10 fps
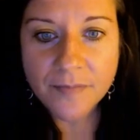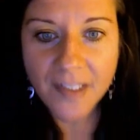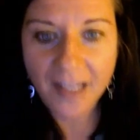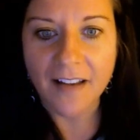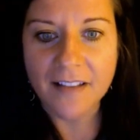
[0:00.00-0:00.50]

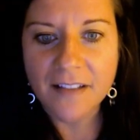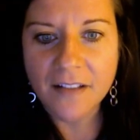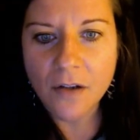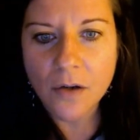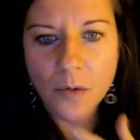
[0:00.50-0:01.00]

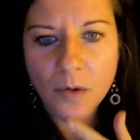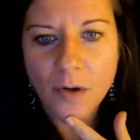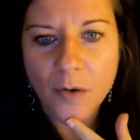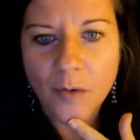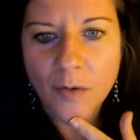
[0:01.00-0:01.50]
Yes. Oh,
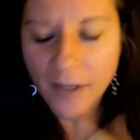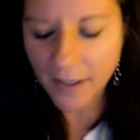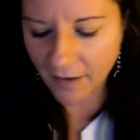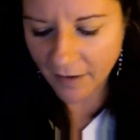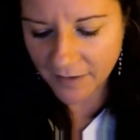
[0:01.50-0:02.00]
no.
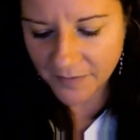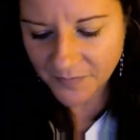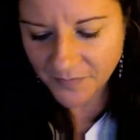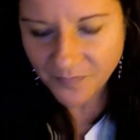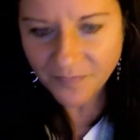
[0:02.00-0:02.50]
Here.
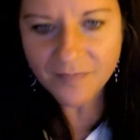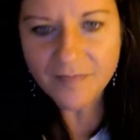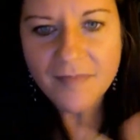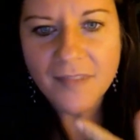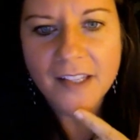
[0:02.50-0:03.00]

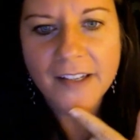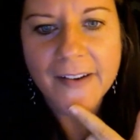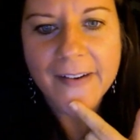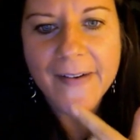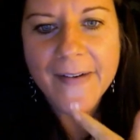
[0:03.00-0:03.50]
There
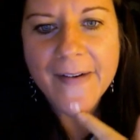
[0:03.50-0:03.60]
you go.